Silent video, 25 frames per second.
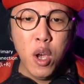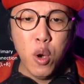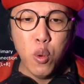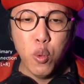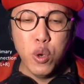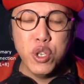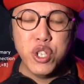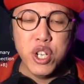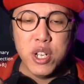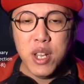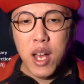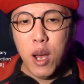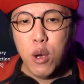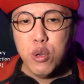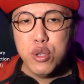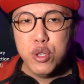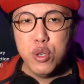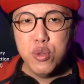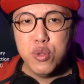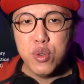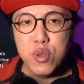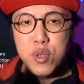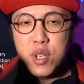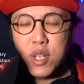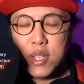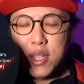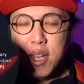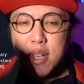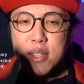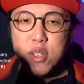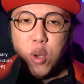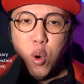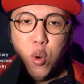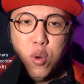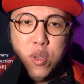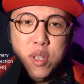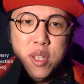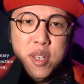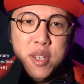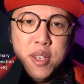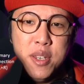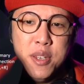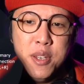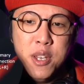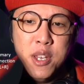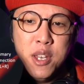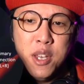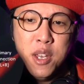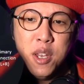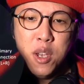which allows you to connect
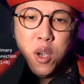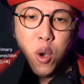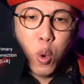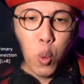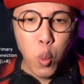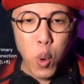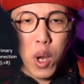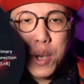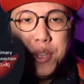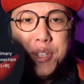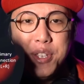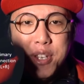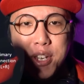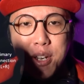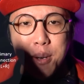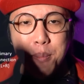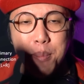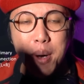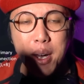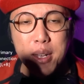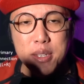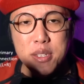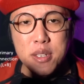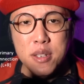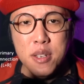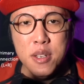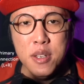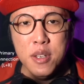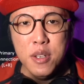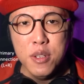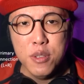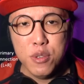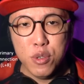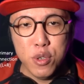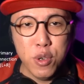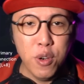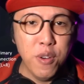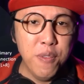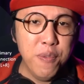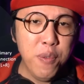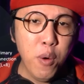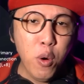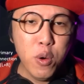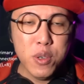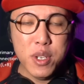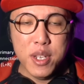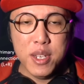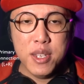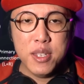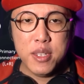only one earbud to your
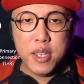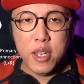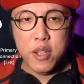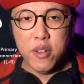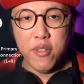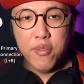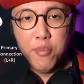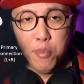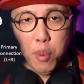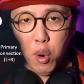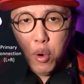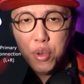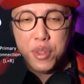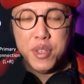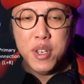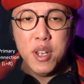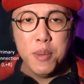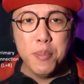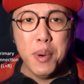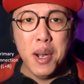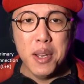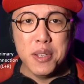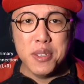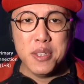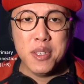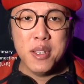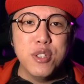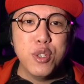phone instead of both earbuds.